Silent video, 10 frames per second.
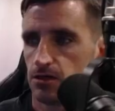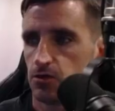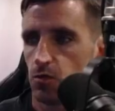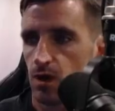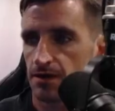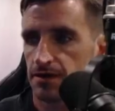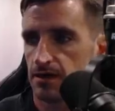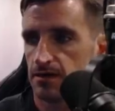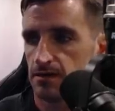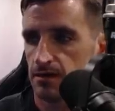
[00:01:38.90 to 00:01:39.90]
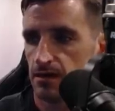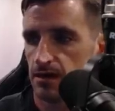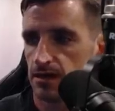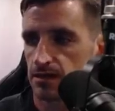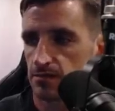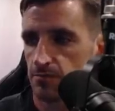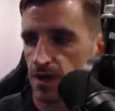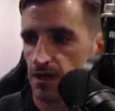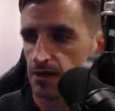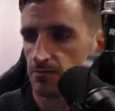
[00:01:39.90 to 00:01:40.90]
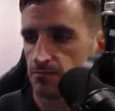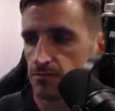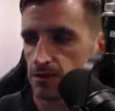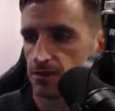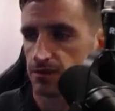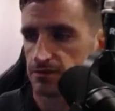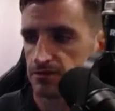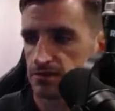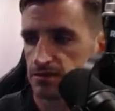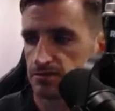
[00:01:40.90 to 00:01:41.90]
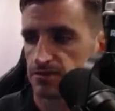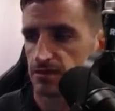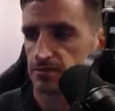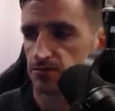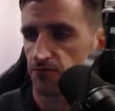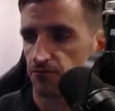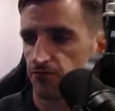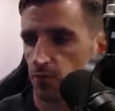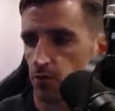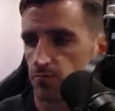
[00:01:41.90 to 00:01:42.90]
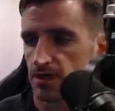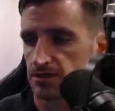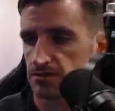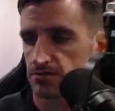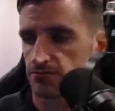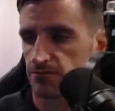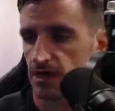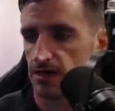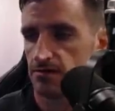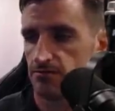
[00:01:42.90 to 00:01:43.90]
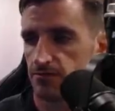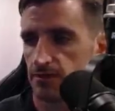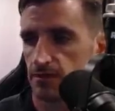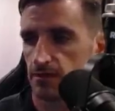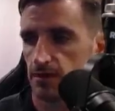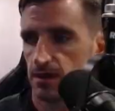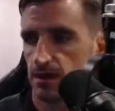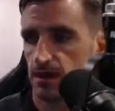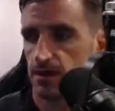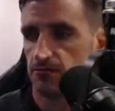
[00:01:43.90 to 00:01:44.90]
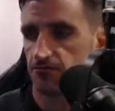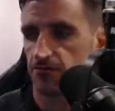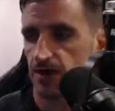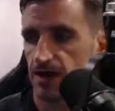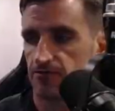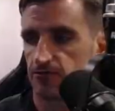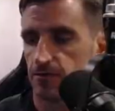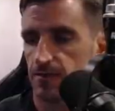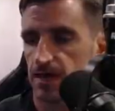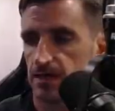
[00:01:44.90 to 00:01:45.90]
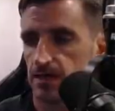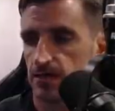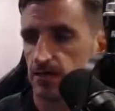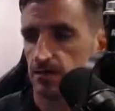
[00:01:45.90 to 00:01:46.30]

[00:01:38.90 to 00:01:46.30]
You walk in, and at the bottom, you're going to see it says 4 must survive and 5 remaining.